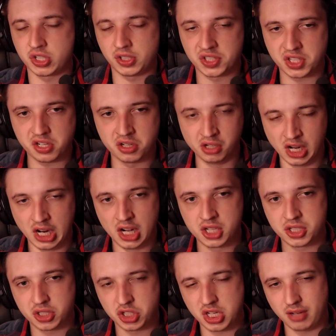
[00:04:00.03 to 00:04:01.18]
song. So
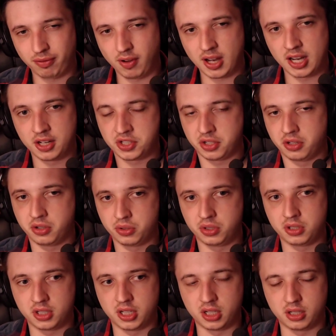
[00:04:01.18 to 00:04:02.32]
she definitely has her own
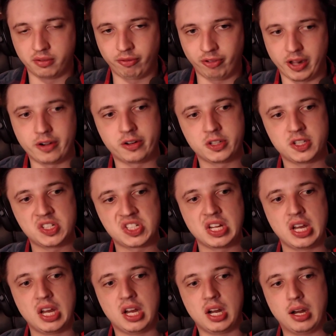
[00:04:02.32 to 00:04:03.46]
flair on this.
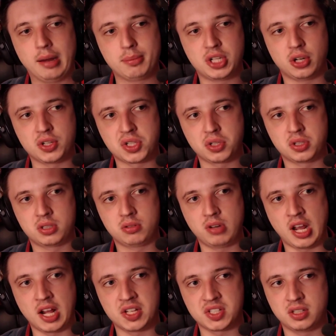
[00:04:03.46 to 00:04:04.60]
She also
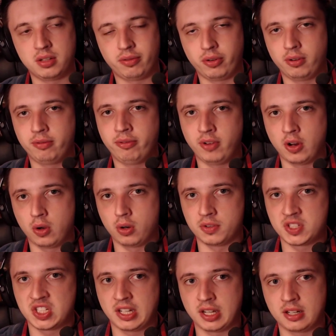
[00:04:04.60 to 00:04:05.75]
has a different flow of
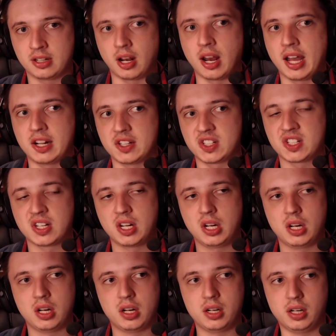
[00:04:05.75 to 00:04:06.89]
singing the lines.
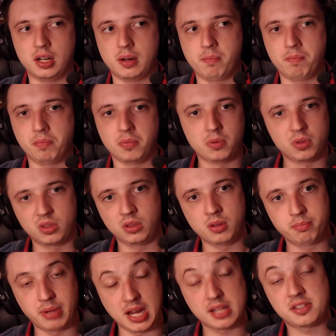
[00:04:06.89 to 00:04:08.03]

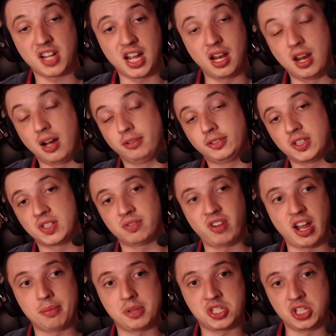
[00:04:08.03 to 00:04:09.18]
But I love this
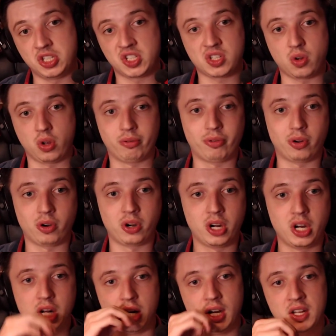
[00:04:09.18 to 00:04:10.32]
vibe that she's going for.
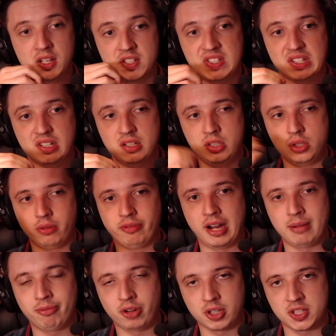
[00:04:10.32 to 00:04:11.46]
It's a new vibe
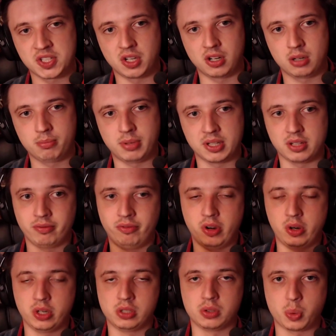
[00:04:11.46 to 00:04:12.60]
for the song, but a very
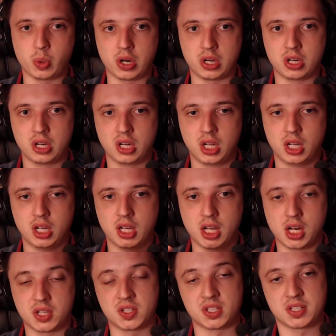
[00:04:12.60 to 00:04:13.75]
good one. And it
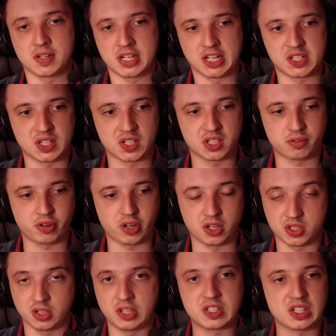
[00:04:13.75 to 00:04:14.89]
sounds fantastic so far, so
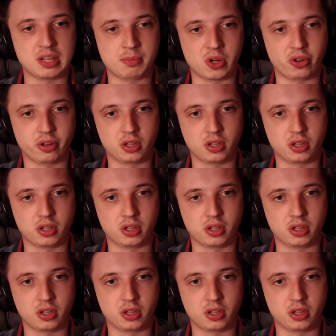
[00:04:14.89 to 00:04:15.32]
let's keep going.